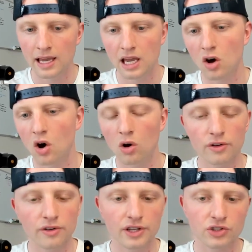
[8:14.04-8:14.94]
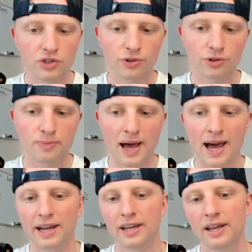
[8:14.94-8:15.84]
And all of this circles
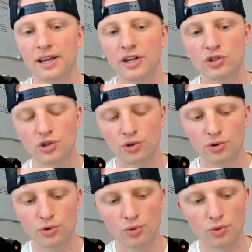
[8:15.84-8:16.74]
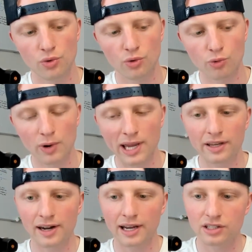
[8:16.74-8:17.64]
back to
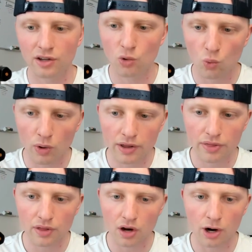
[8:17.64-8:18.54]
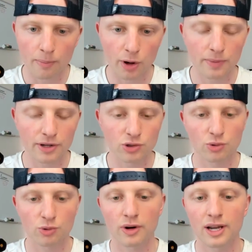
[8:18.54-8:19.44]
reconnecting with our purpose.
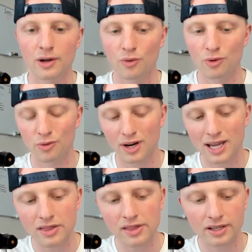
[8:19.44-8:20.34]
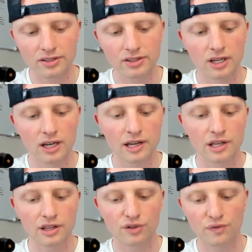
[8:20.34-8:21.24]
When we're in this
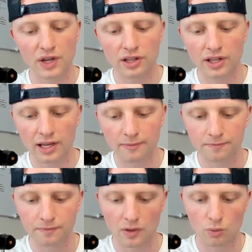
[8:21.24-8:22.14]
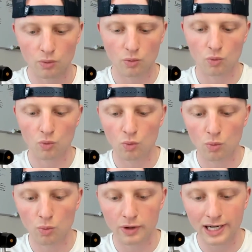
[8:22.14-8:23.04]
feeling,
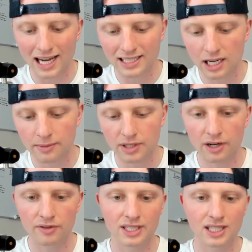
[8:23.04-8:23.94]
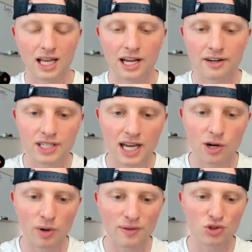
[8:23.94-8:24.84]
9 times out of
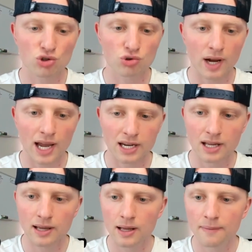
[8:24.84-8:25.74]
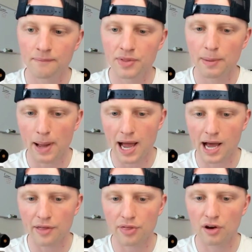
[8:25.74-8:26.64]
10, we've strayed the
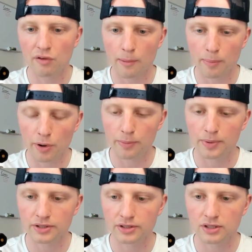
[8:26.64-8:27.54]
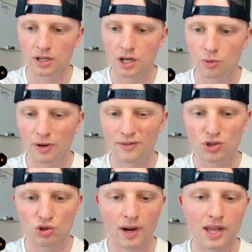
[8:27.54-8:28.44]
path of our purpose. We've
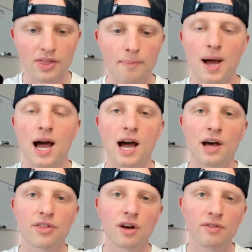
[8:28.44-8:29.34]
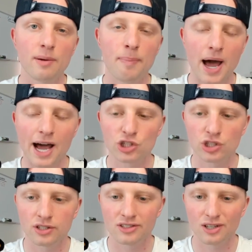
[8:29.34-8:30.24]
strayed the path of the
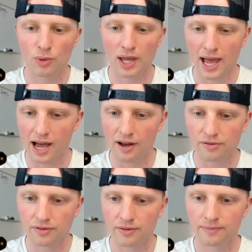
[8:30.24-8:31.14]
passions that we have.